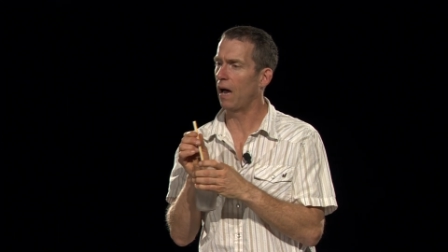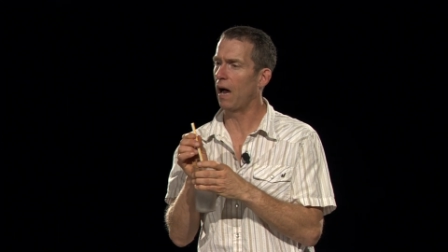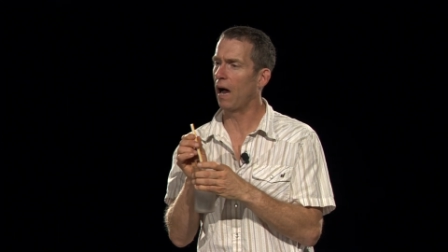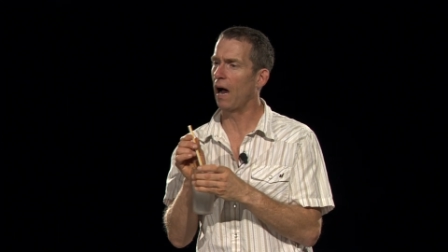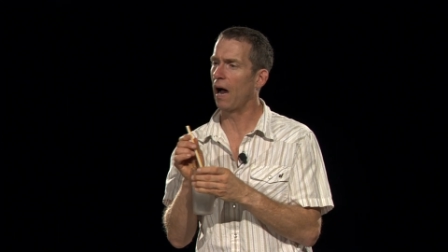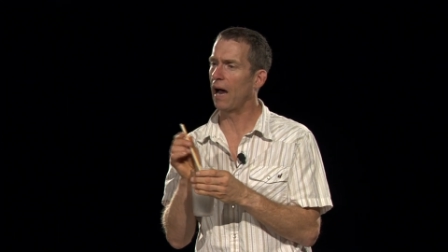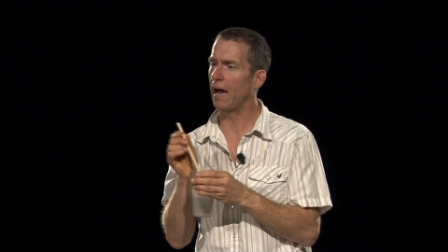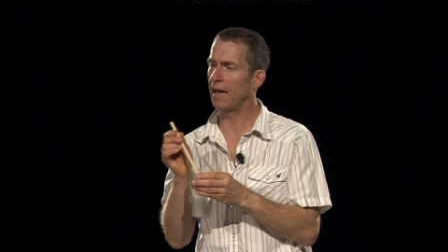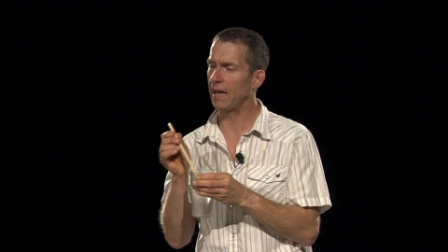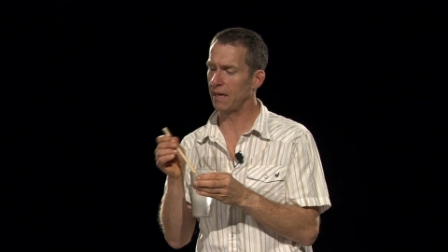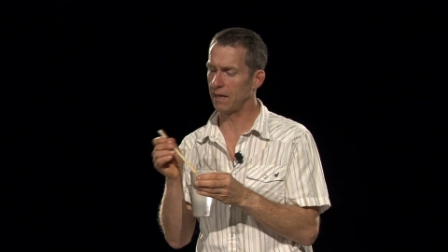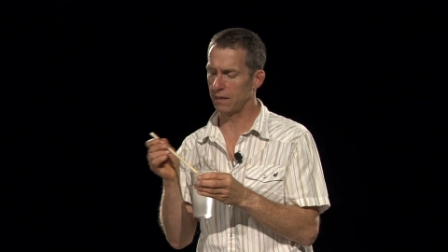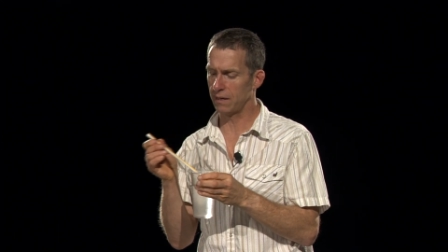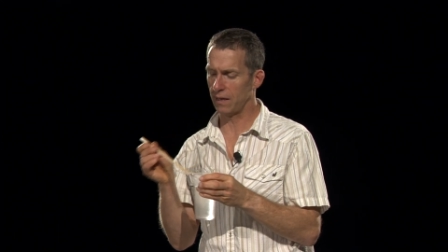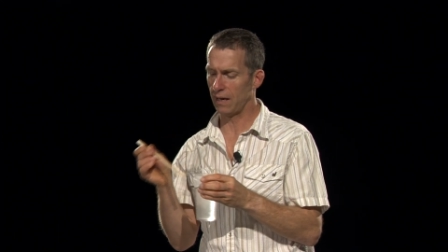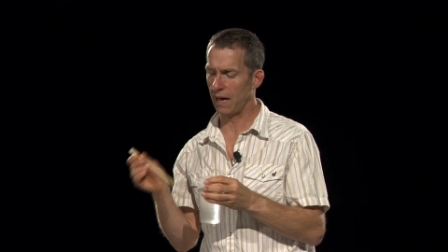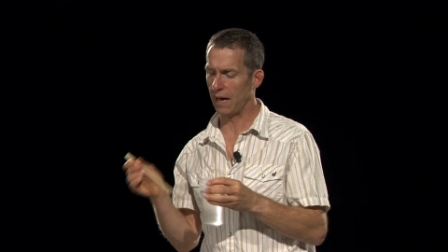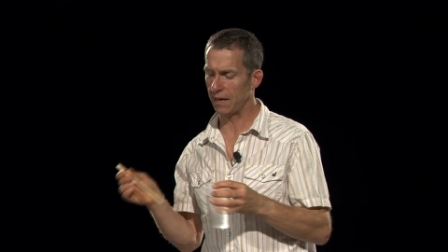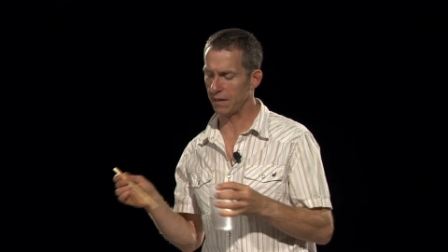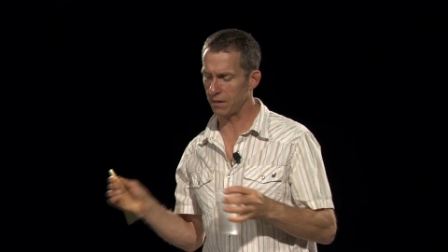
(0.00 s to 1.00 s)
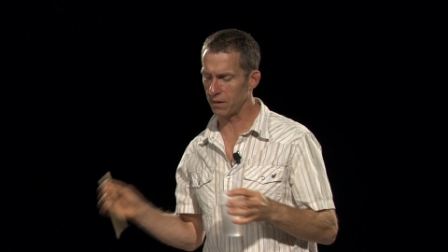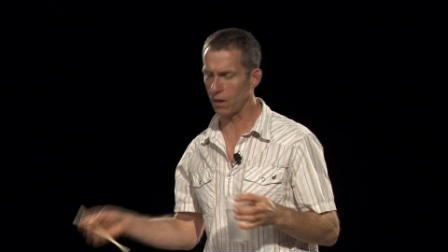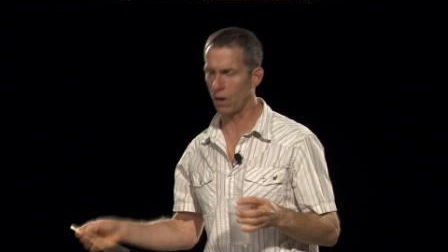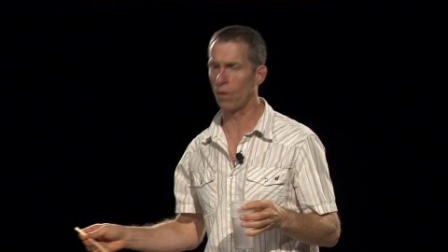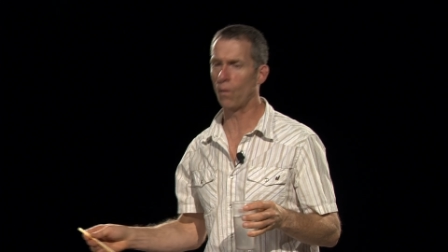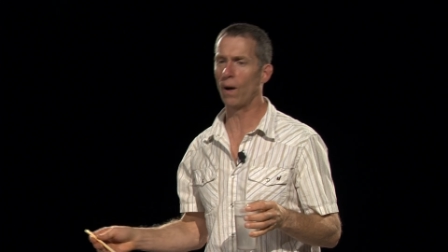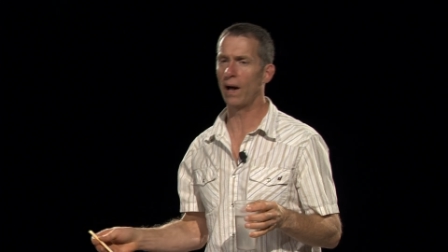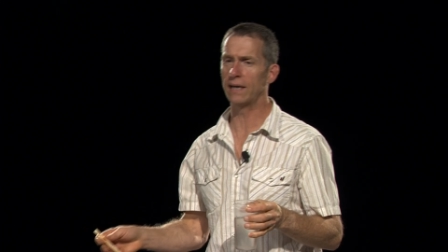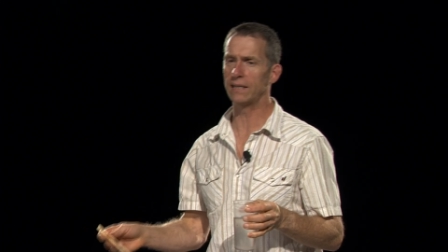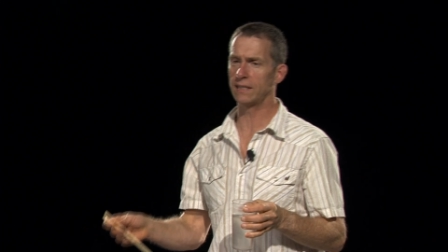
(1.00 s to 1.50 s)
I had
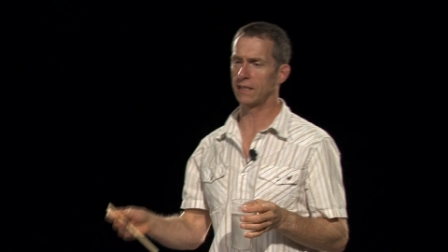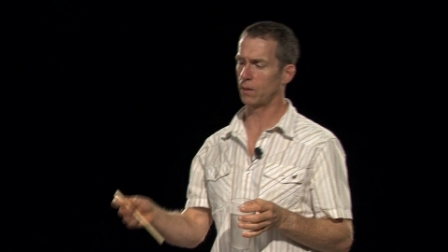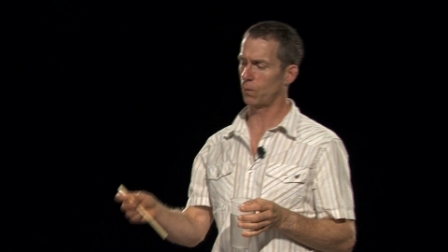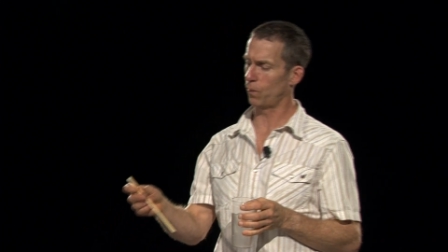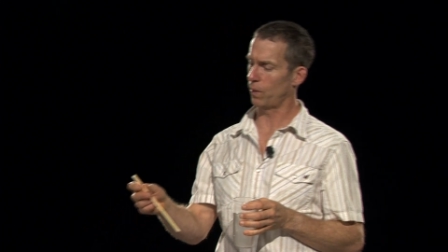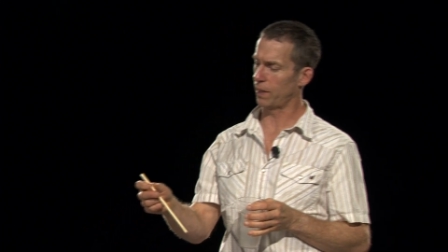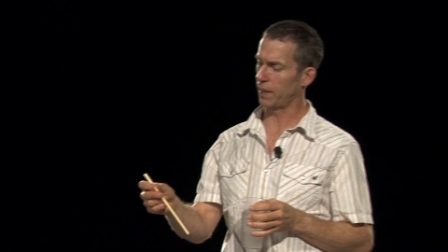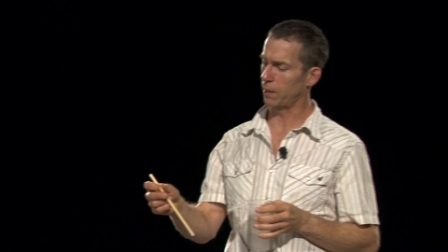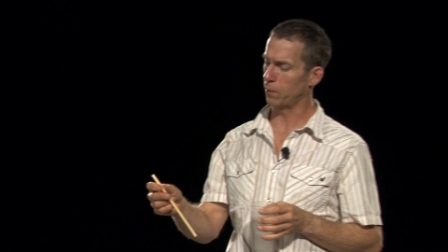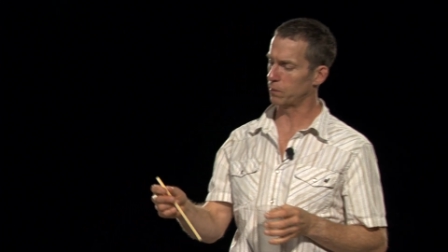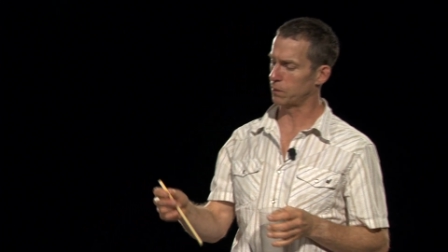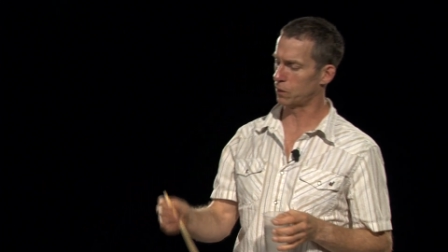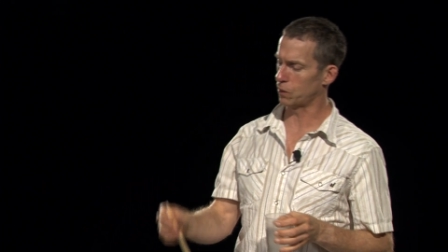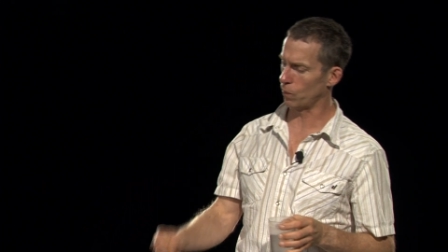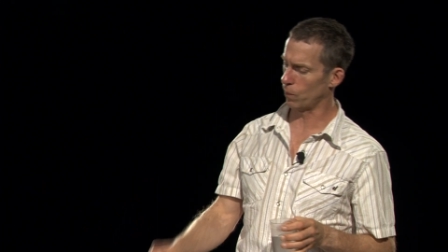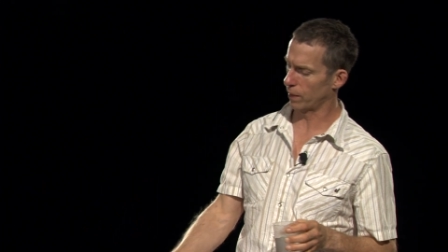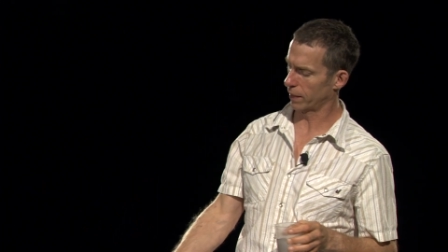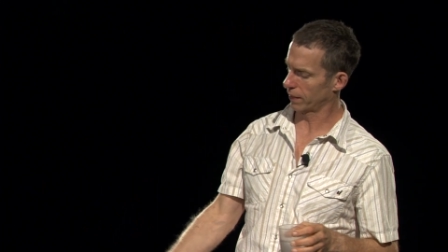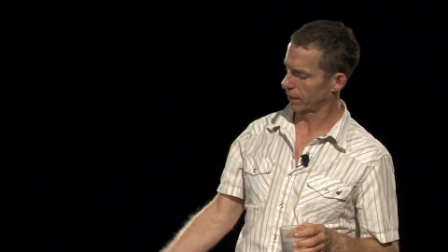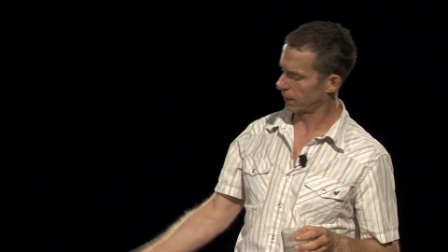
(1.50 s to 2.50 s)
no idea what he was doing